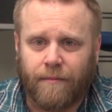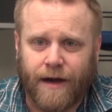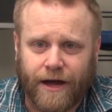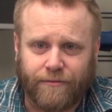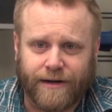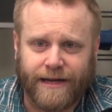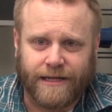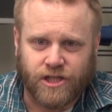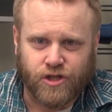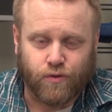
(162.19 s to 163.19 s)
Henry
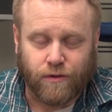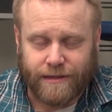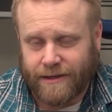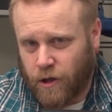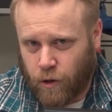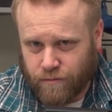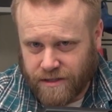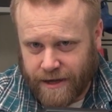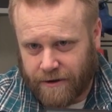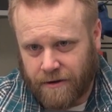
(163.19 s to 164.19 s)
ensured that the
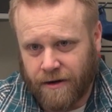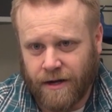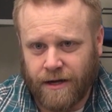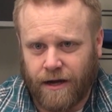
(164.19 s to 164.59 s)
Homesteader